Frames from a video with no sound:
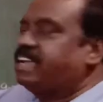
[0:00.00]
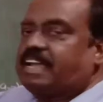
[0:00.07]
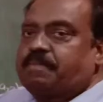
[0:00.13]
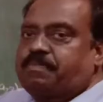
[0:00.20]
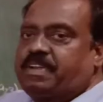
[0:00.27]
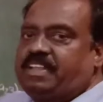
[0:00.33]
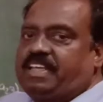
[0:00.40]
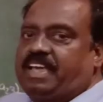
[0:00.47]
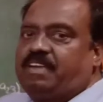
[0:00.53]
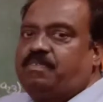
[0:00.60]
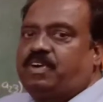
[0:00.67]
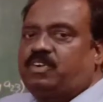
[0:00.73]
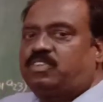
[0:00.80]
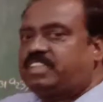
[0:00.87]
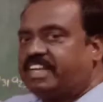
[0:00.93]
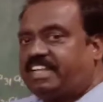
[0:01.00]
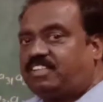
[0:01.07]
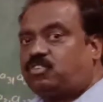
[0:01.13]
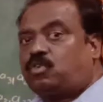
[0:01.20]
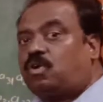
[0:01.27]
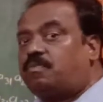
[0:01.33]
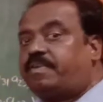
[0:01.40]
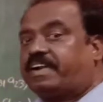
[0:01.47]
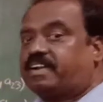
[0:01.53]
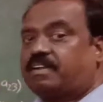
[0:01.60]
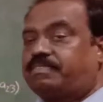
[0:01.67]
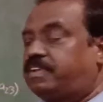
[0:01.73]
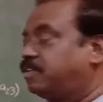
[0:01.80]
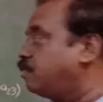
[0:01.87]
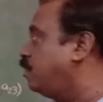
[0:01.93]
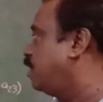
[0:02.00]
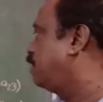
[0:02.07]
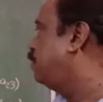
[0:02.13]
capital A12, that is cofactor of that one.